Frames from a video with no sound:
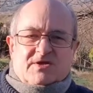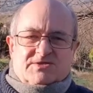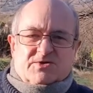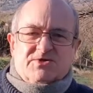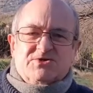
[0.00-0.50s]

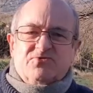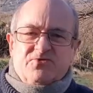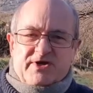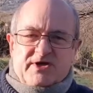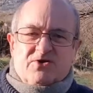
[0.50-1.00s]
So it's a
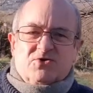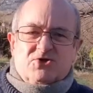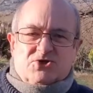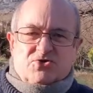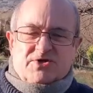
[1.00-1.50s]
really good
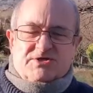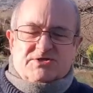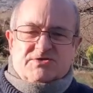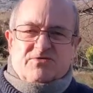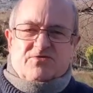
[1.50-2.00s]

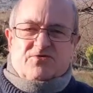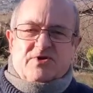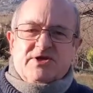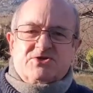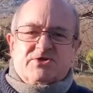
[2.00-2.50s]
choice for
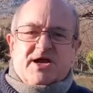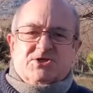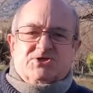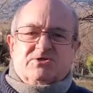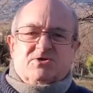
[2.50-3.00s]

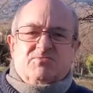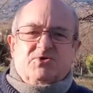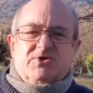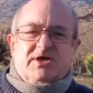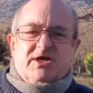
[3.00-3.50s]
international
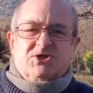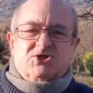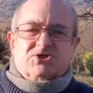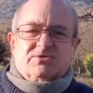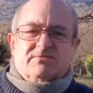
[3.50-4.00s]

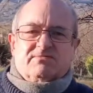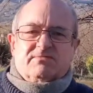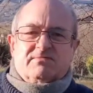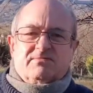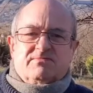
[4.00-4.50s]
communication.
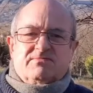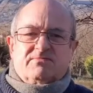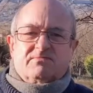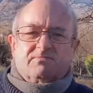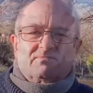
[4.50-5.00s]

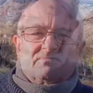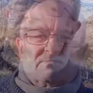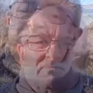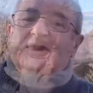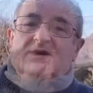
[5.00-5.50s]
English
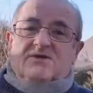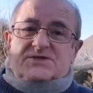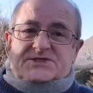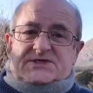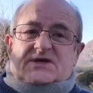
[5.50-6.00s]

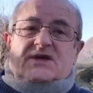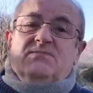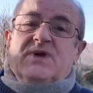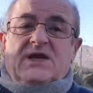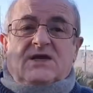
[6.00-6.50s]
speakers
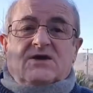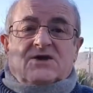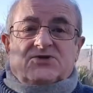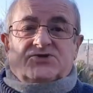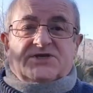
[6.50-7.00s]
in many
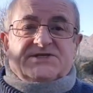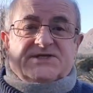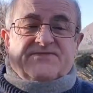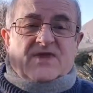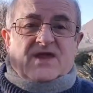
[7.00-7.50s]
countries
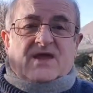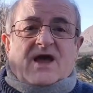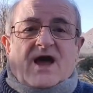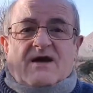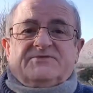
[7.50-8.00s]

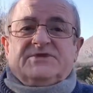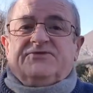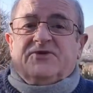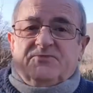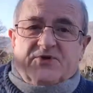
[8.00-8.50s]
have
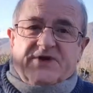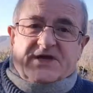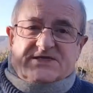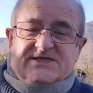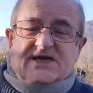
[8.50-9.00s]
different
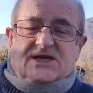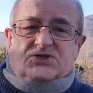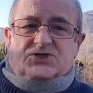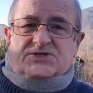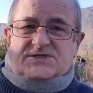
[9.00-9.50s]

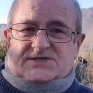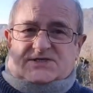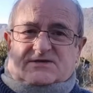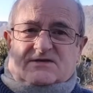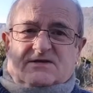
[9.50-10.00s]
pronunciations,
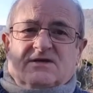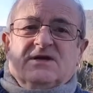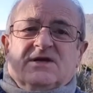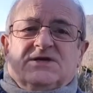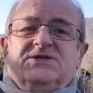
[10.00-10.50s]

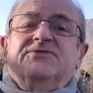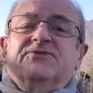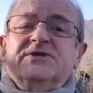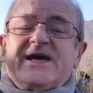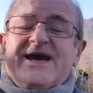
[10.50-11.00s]

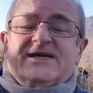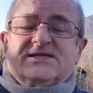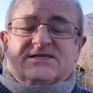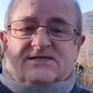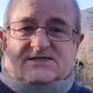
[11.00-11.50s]
different
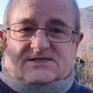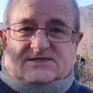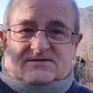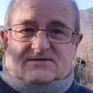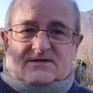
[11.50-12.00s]
accents,
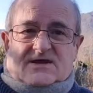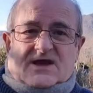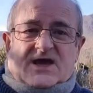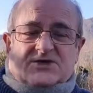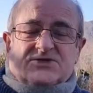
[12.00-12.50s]

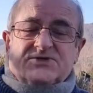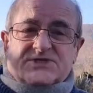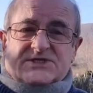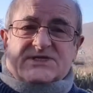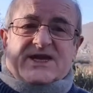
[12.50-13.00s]
and use a
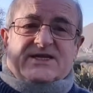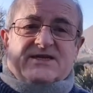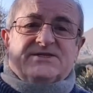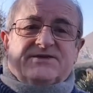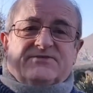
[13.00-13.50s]
slightly
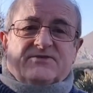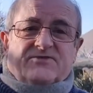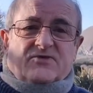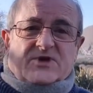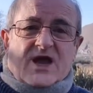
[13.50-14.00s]
different
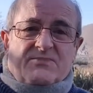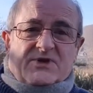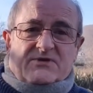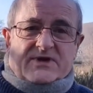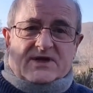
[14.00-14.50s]

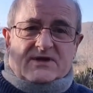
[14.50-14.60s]
vocabulary.